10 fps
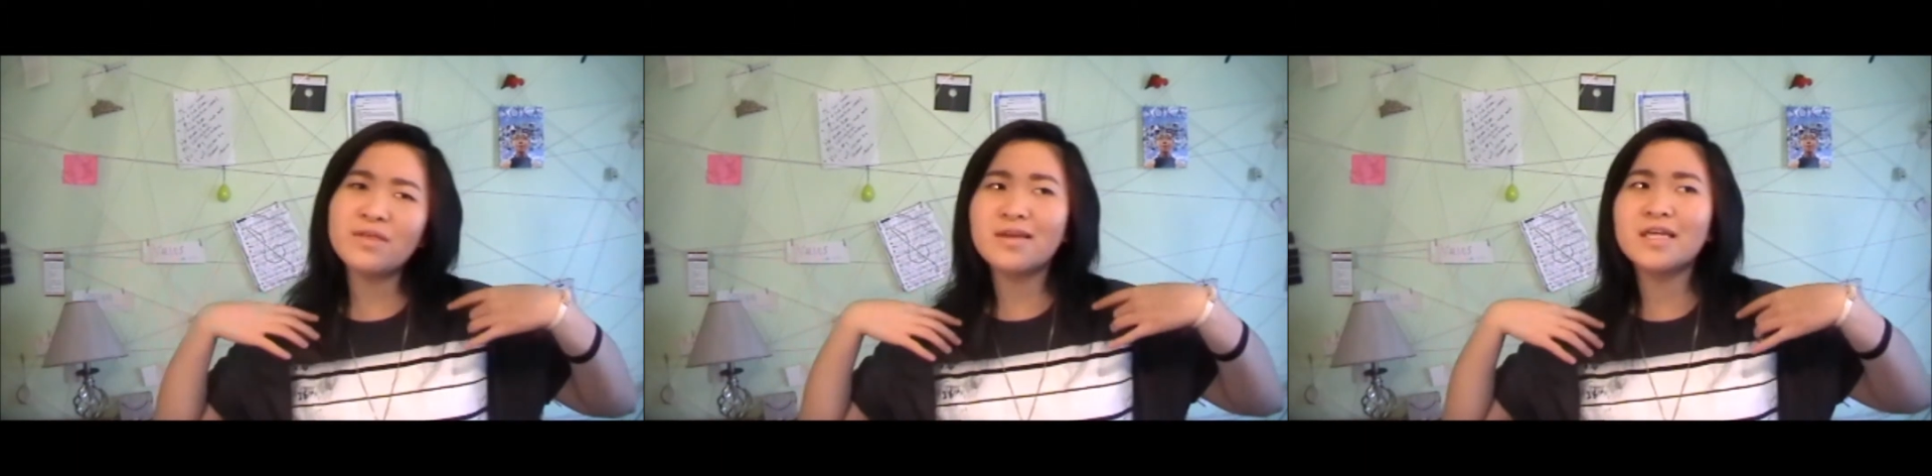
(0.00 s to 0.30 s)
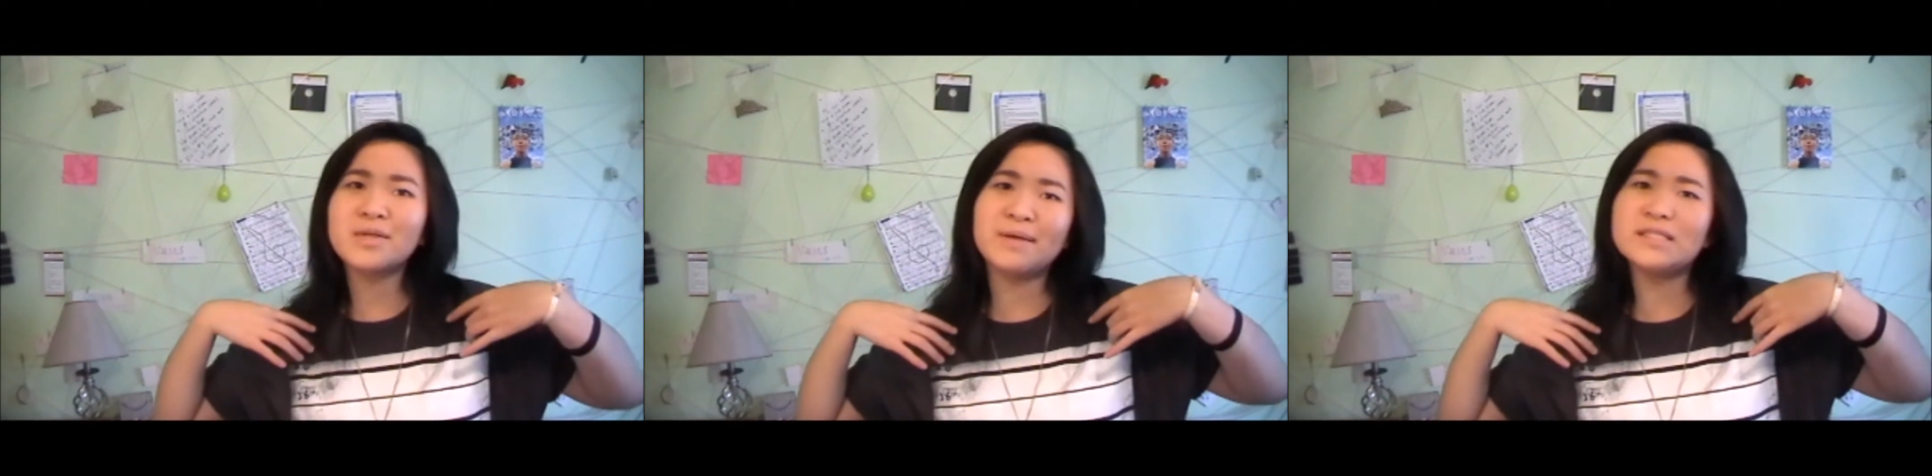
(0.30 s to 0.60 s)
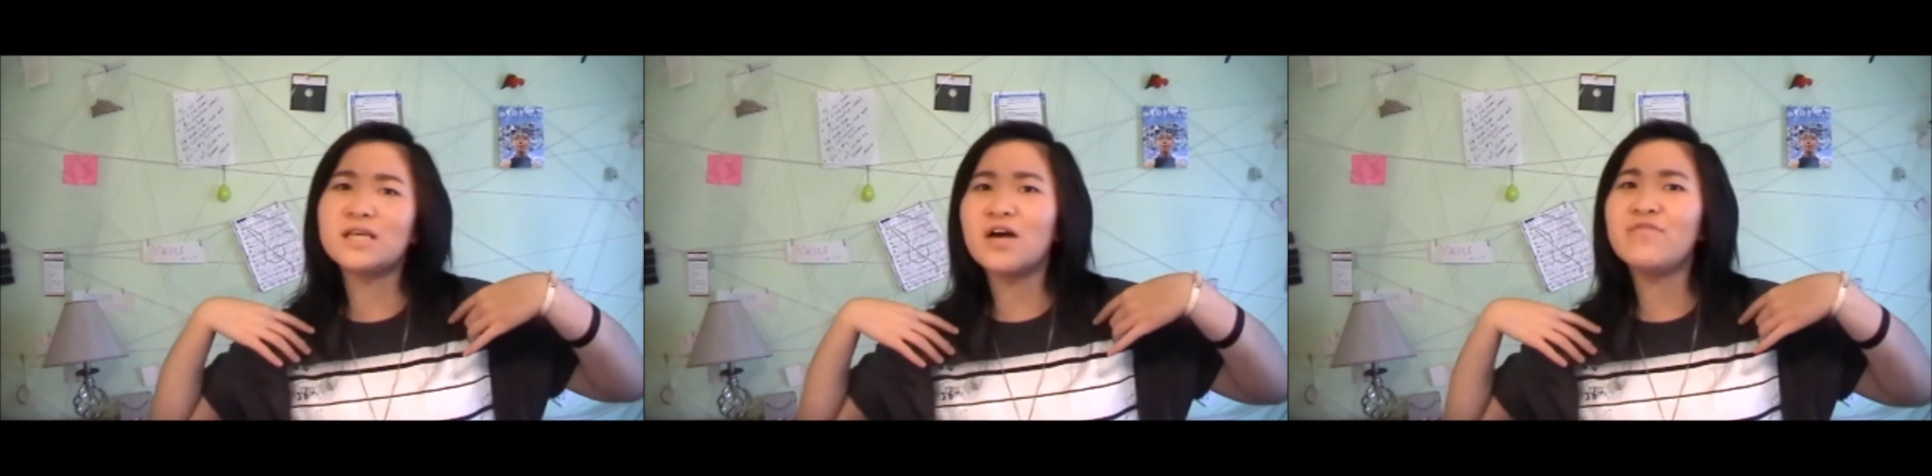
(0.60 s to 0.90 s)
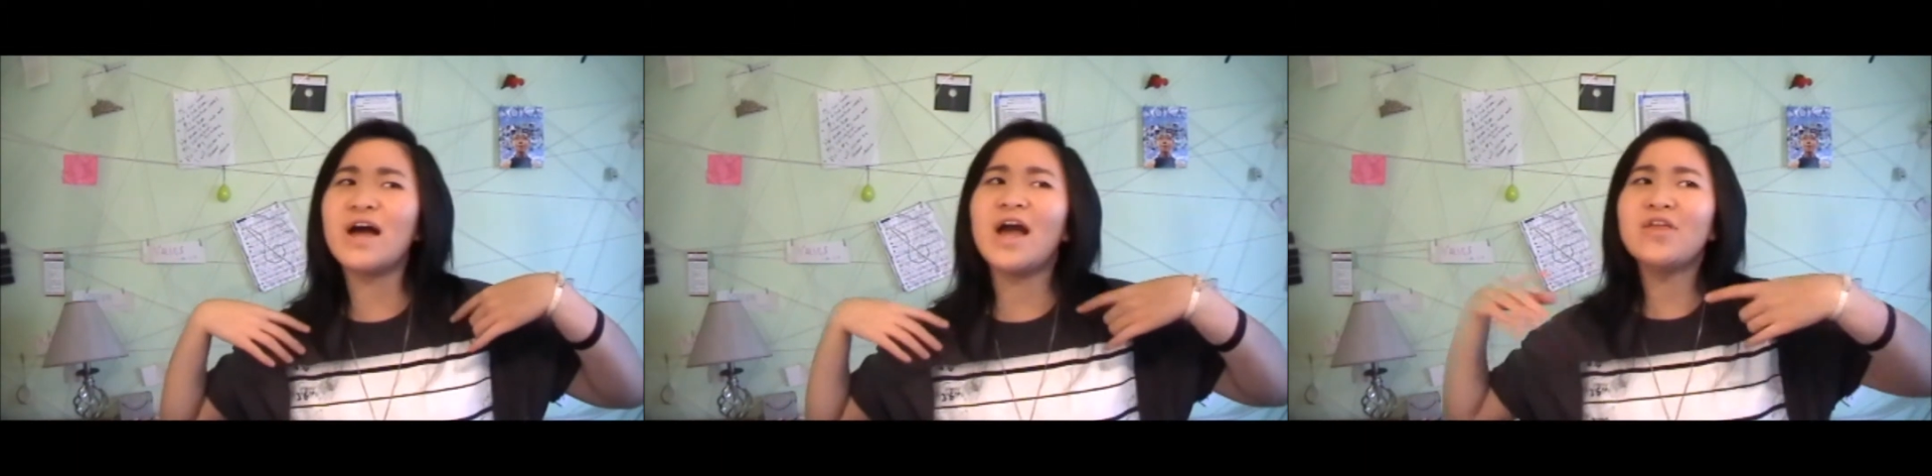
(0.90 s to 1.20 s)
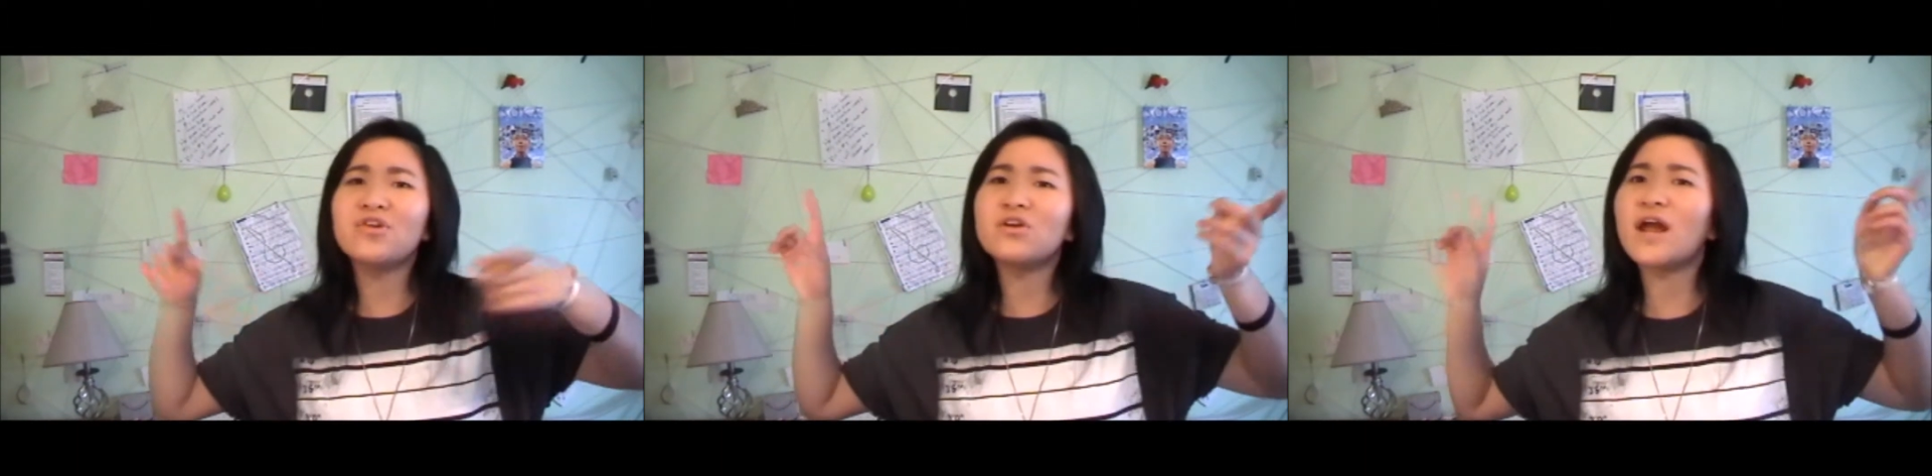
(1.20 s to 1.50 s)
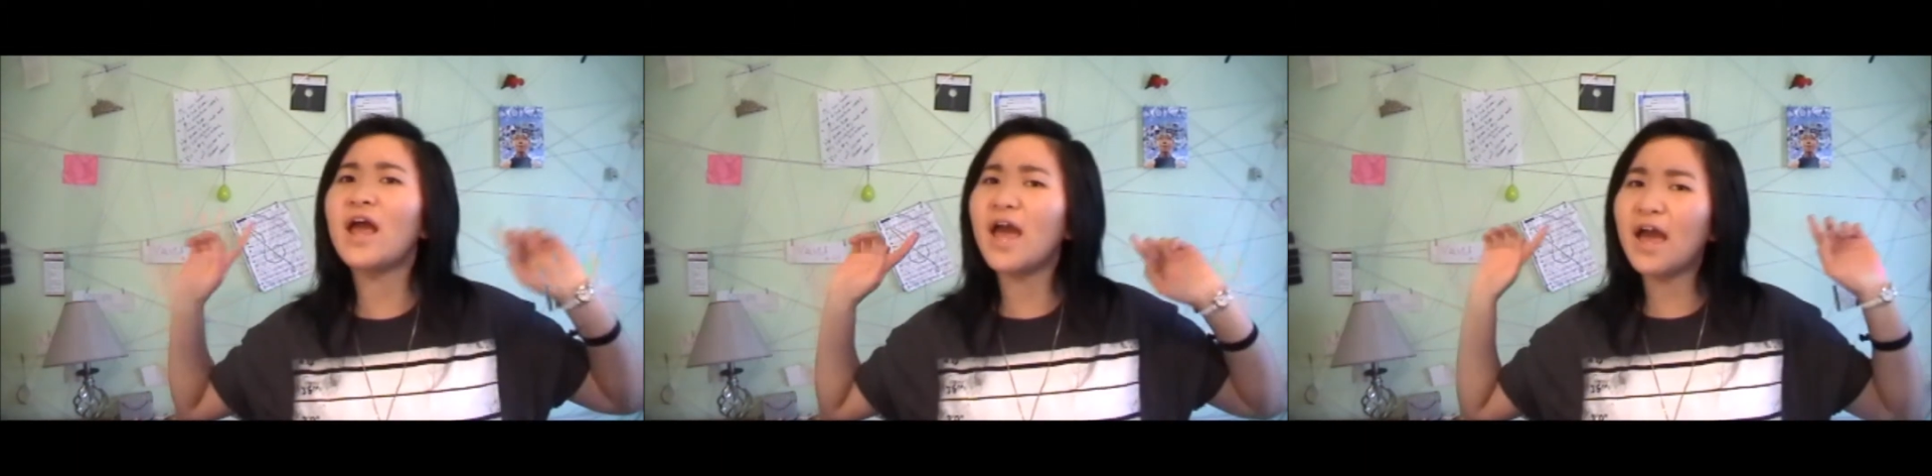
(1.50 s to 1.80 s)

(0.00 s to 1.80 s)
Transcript: thinking to myself, either